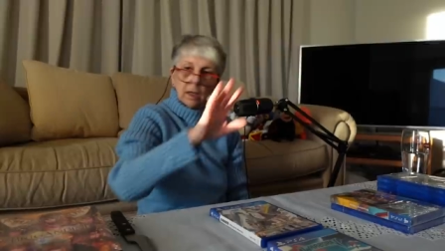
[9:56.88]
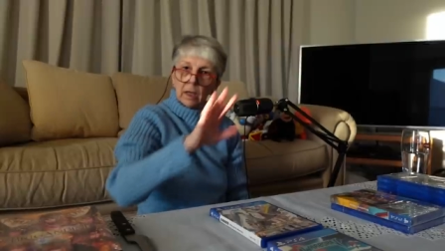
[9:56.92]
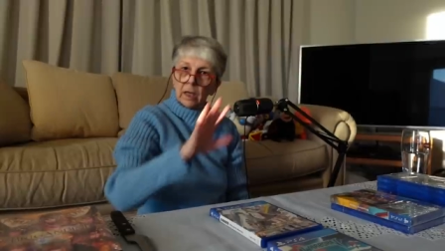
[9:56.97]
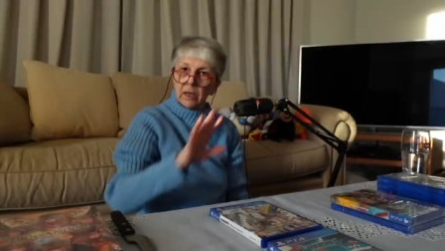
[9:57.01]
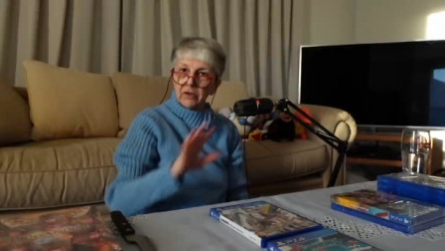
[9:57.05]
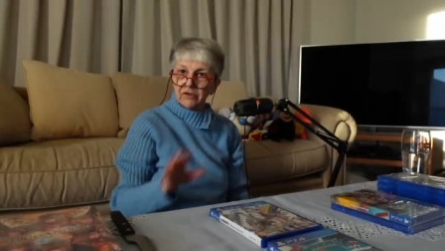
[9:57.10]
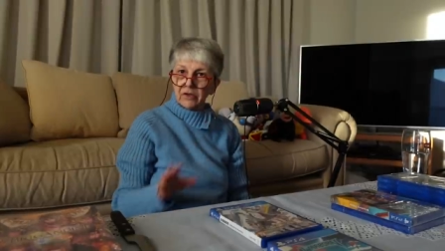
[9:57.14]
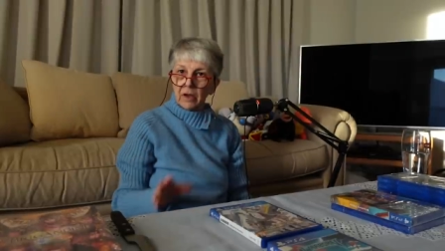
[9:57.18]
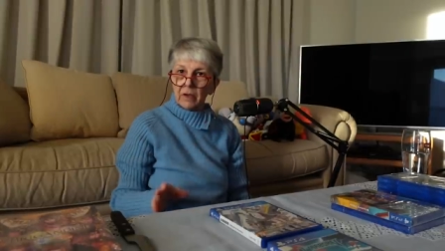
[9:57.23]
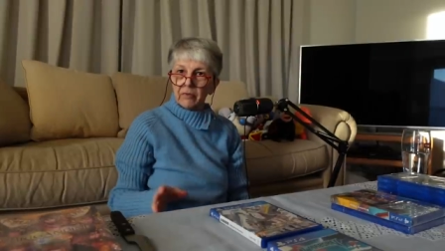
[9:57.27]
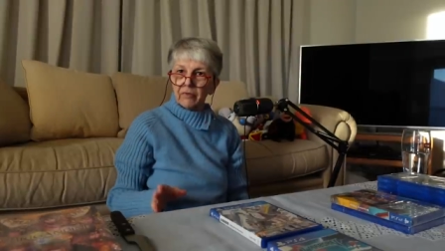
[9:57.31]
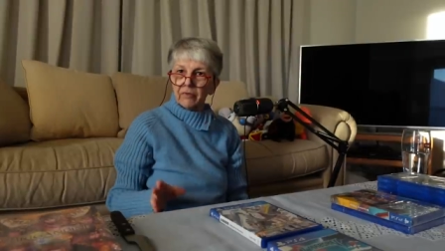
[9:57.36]

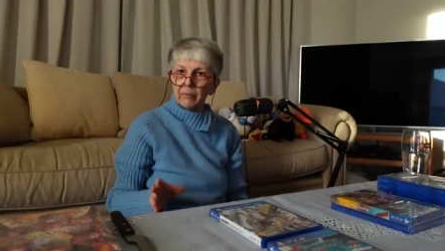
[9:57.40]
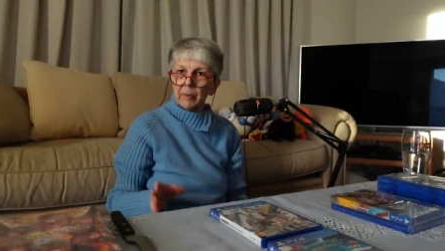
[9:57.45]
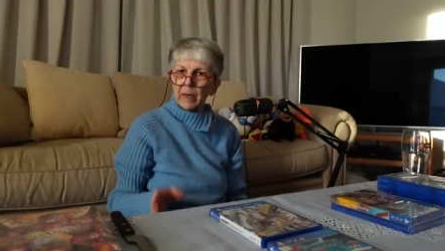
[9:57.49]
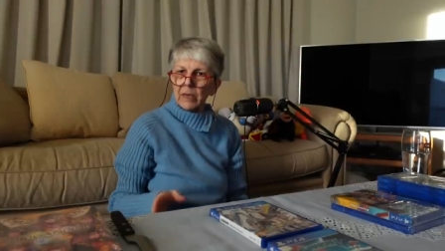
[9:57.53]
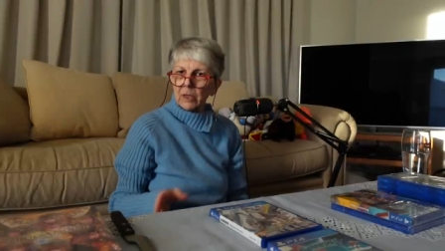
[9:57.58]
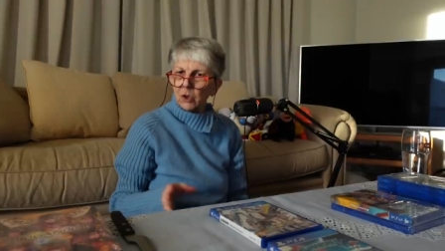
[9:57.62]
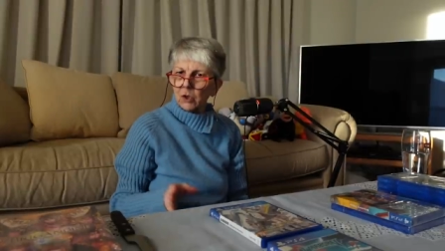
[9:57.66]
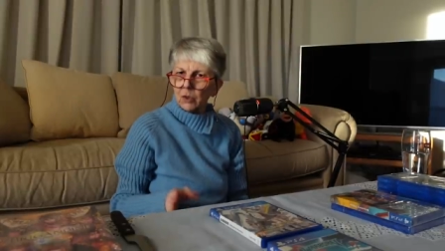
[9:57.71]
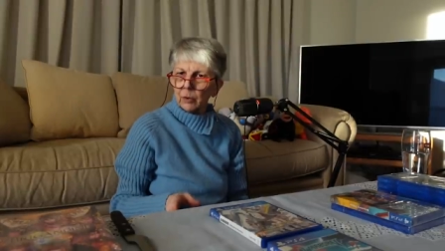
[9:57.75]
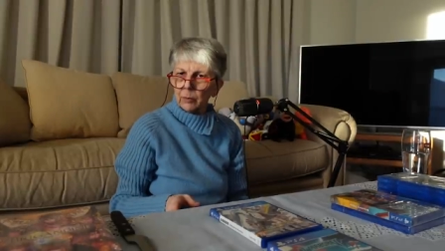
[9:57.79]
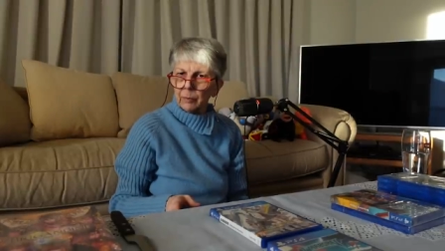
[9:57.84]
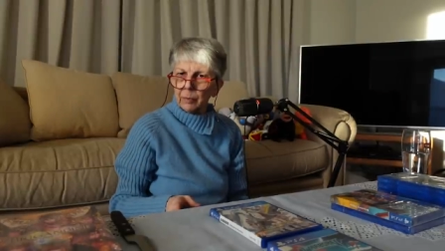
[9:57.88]
As I've
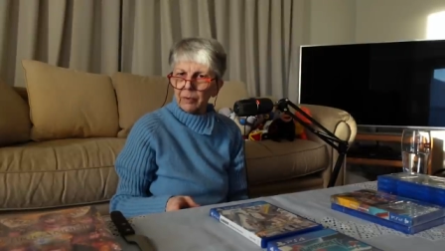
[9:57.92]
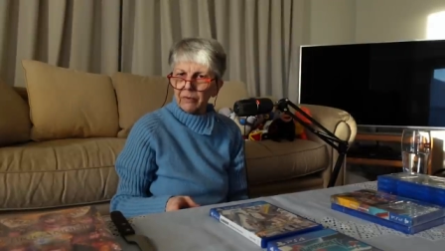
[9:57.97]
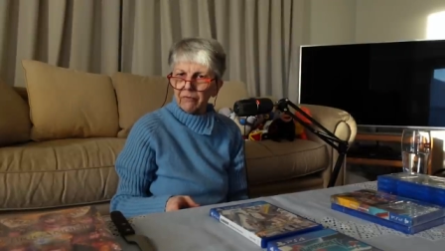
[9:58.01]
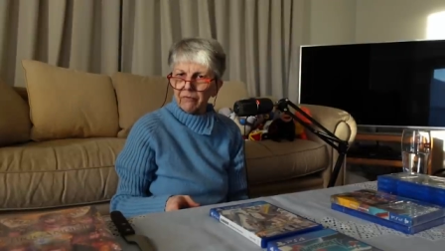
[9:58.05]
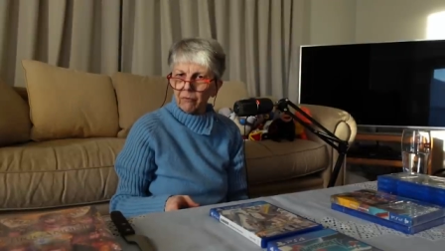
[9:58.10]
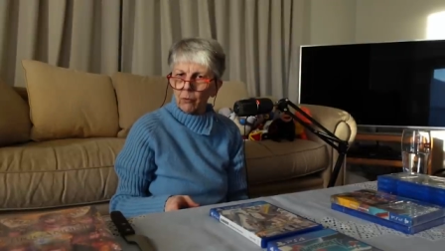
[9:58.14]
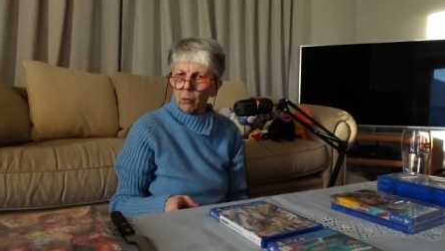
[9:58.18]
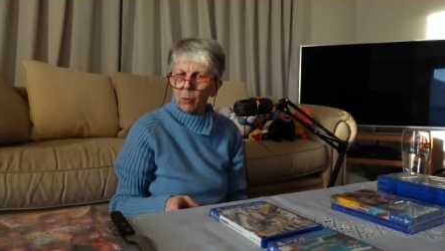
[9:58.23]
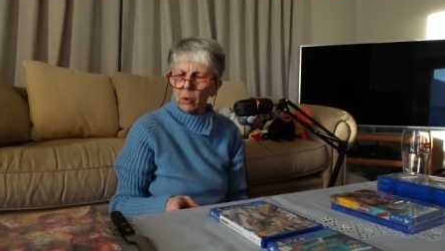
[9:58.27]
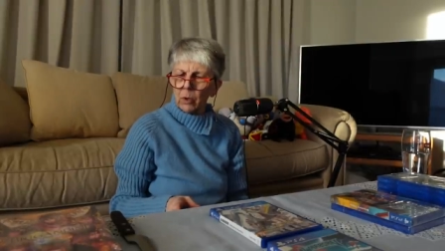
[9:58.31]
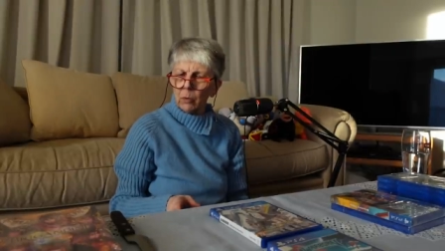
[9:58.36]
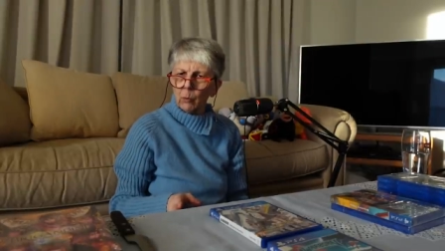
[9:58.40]
mentioned
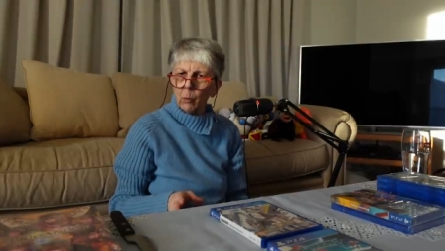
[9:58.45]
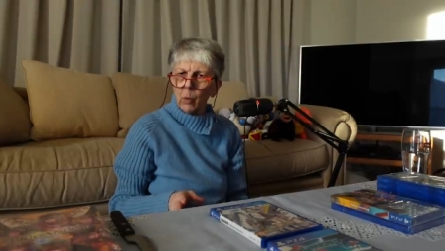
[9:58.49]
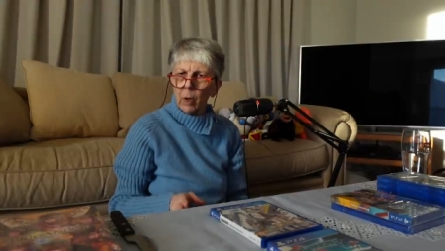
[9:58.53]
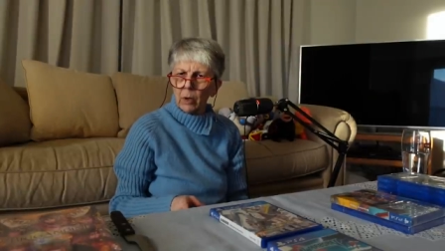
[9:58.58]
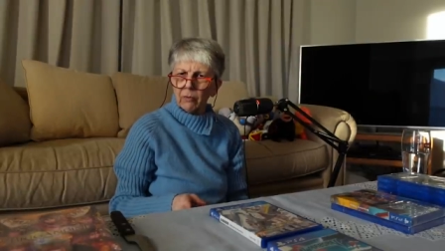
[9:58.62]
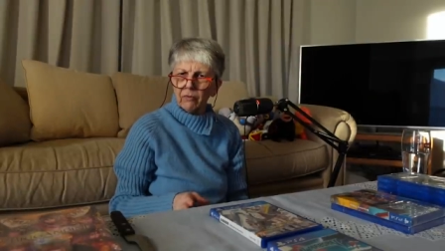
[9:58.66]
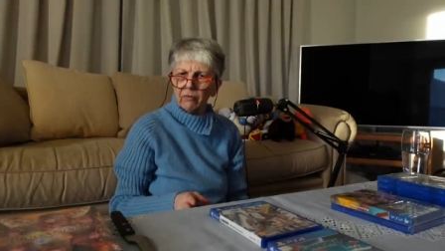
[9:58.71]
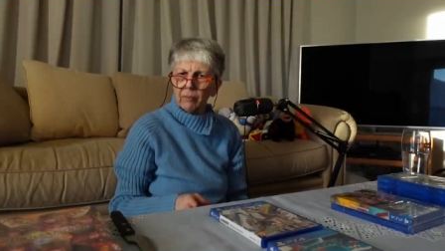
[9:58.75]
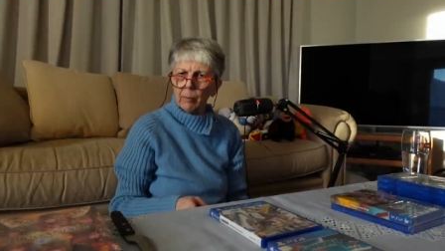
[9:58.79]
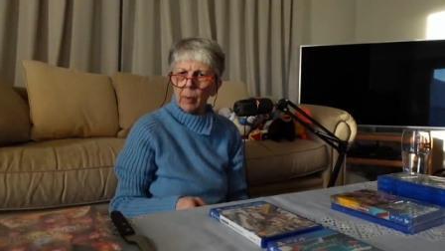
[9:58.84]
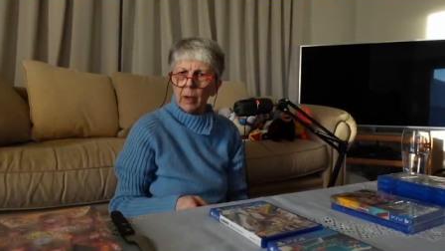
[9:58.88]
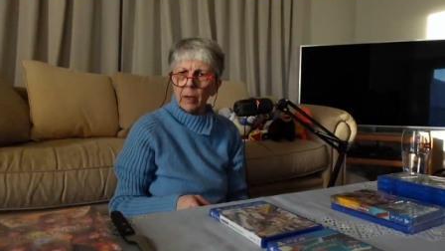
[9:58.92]
before in one
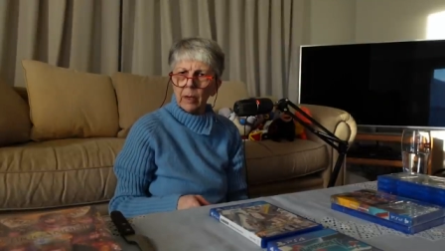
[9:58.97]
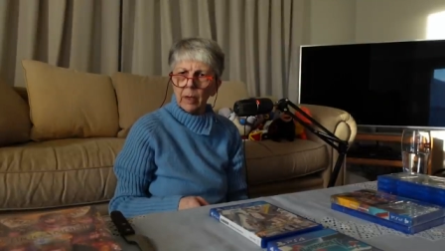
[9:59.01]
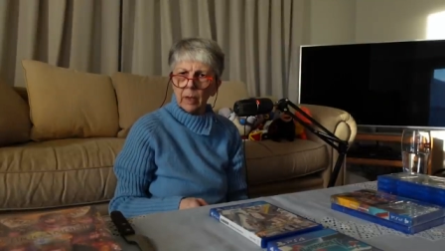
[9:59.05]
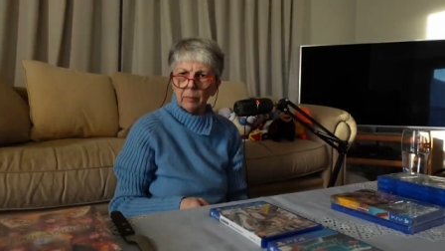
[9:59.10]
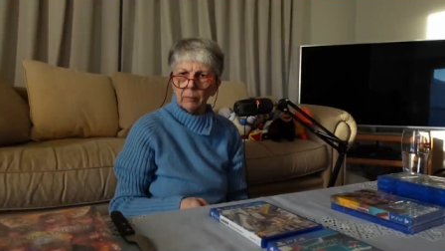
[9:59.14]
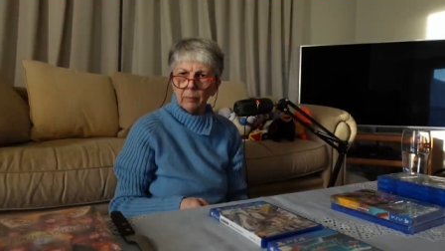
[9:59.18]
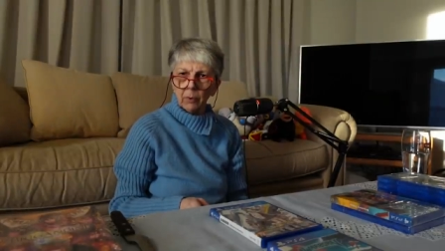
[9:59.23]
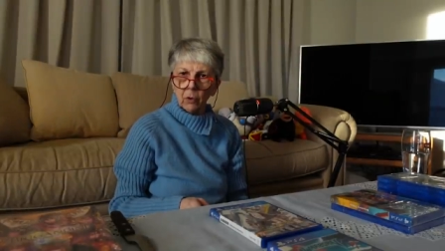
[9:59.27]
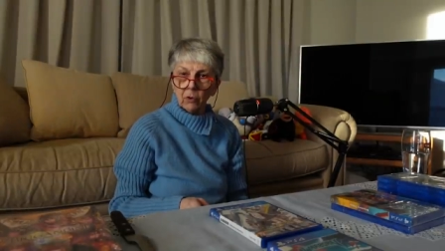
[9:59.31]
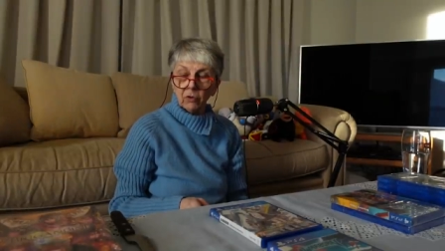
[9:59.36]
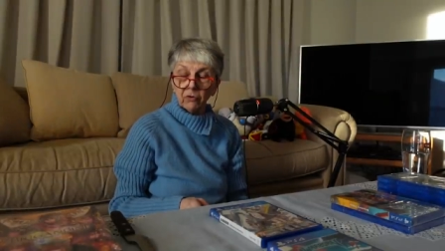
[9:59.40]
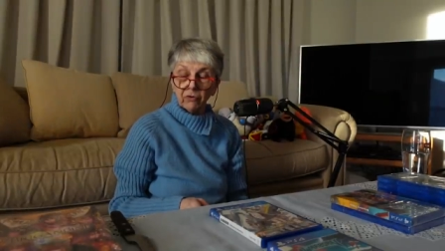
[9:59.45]
of my
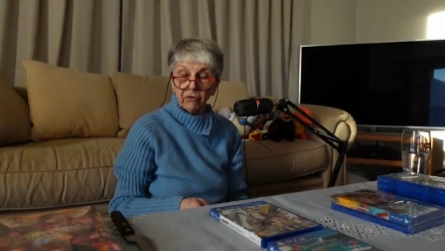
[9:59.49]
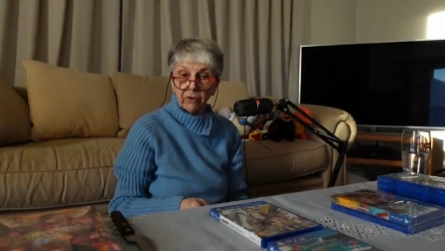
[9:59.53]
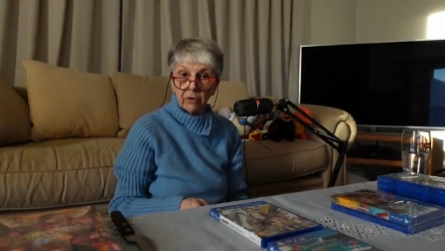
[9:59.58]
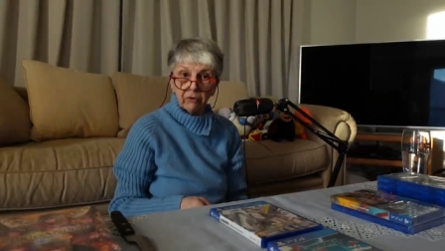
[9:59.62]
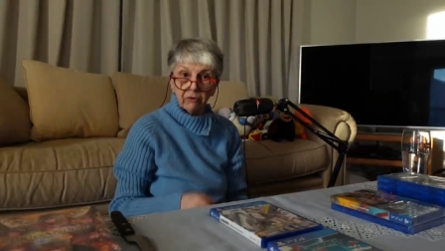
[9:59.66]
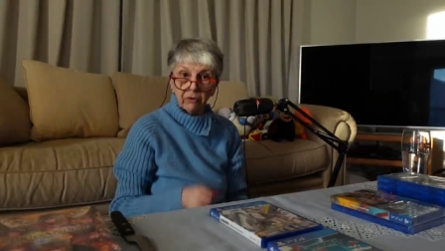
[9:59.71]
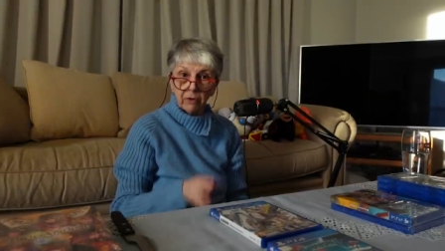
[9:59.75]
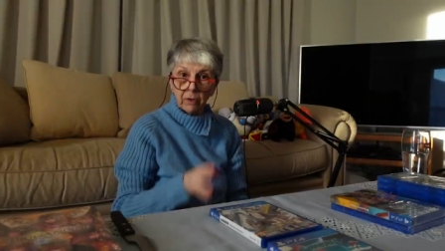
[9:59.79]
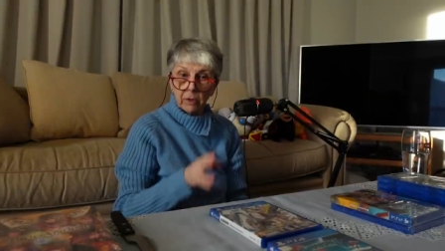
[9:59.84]
unboxings,